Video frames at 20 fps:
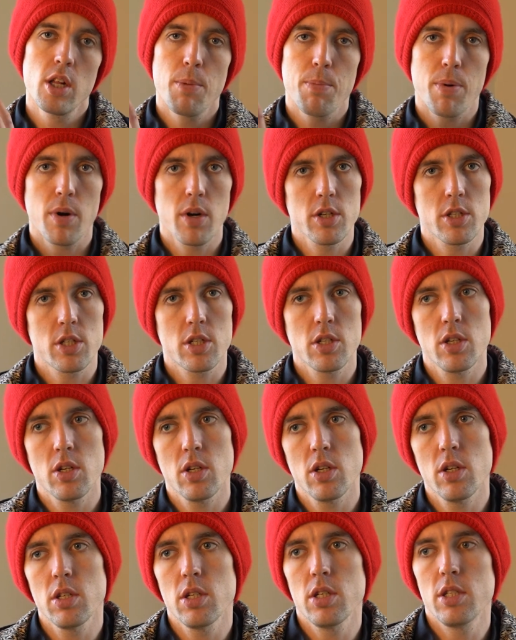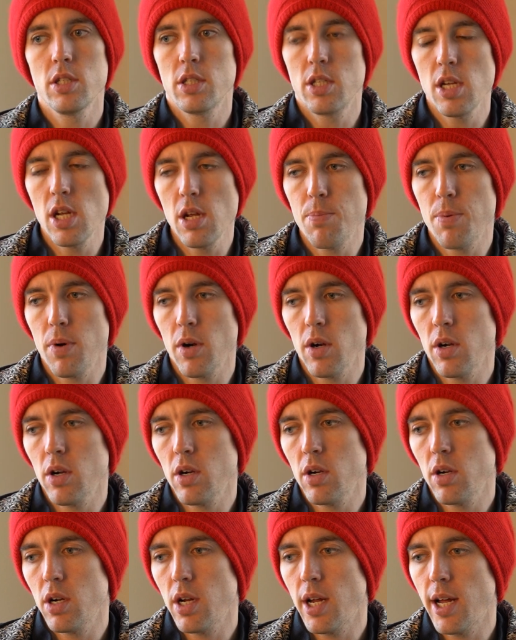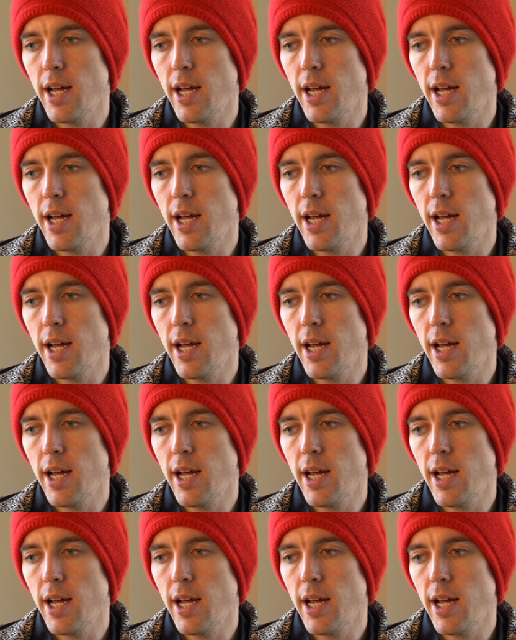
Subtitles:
personal, deeper